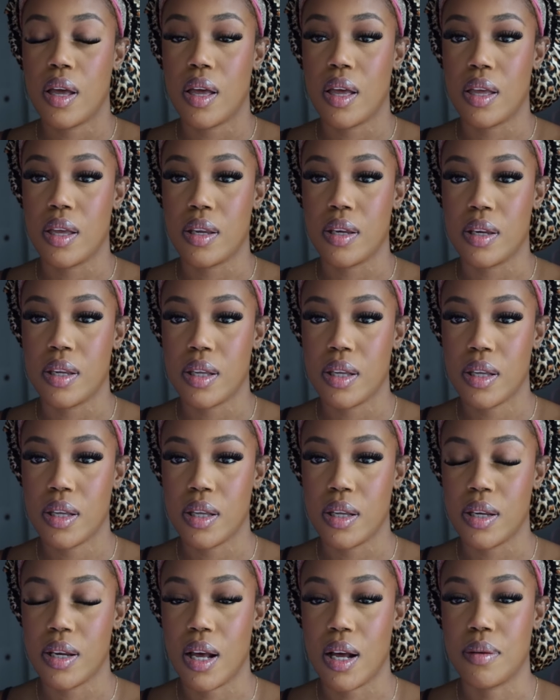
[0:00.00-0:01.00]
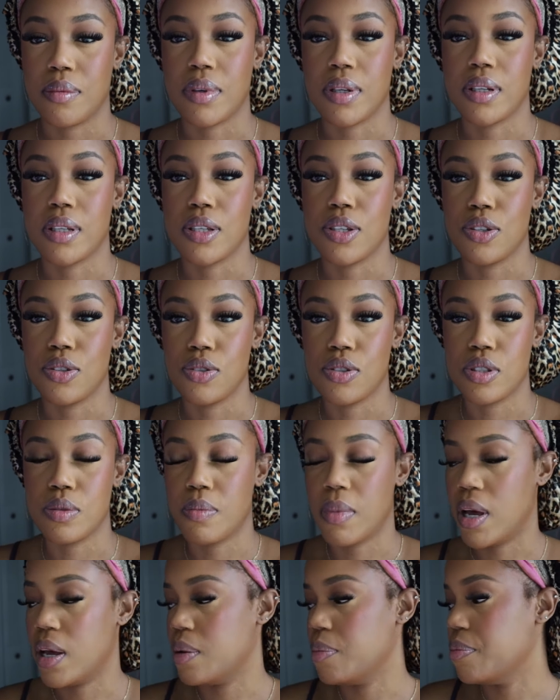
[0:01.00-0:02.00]
And then I'm gonna use
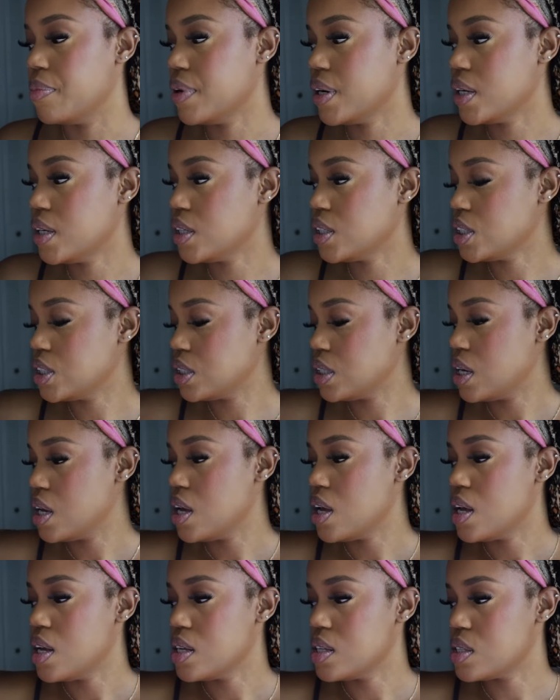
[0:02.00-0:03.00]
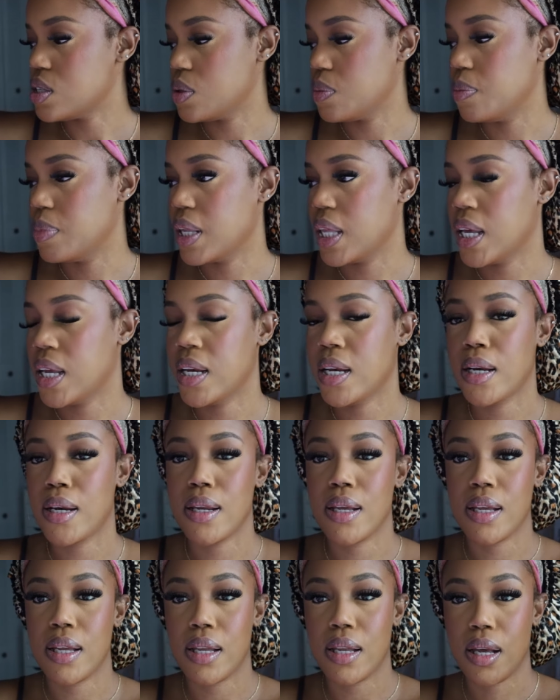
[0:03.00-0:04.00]
my brush to
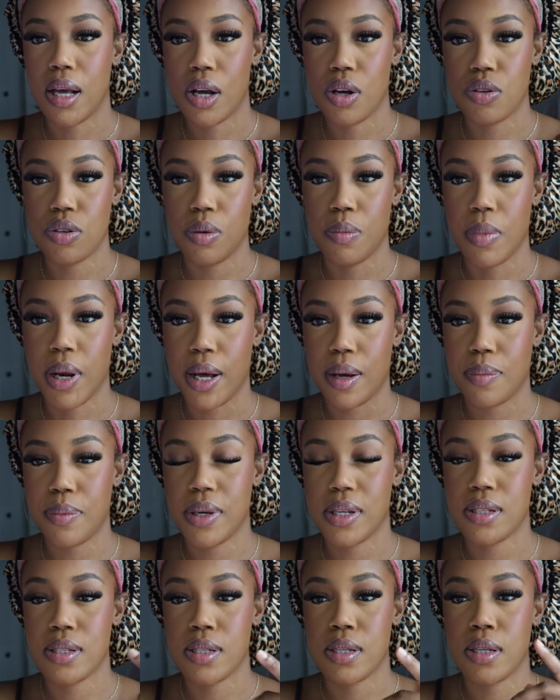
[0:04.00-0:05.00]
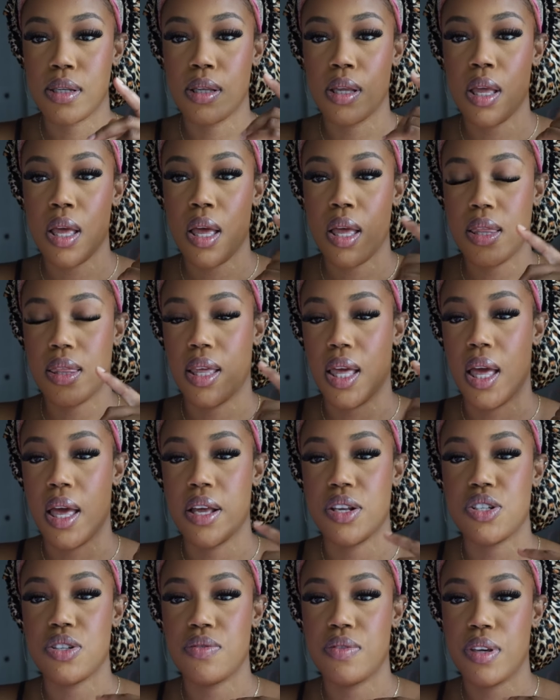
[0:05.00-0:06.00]
blend out the black pencil, the
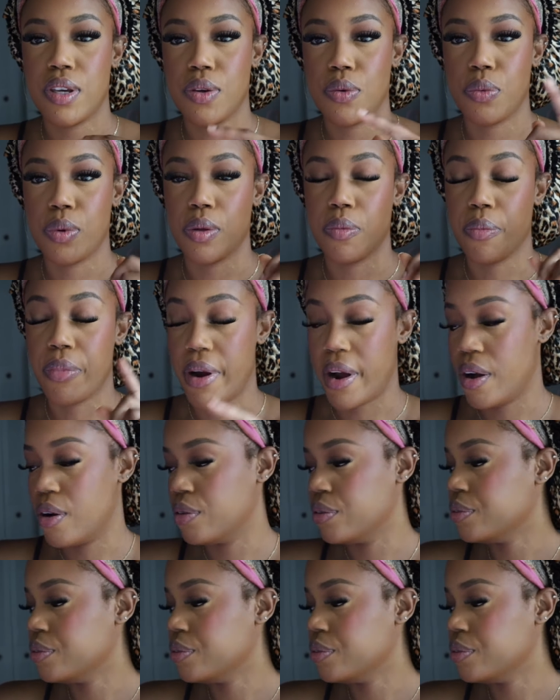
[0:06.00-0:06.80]
edge of it with brown.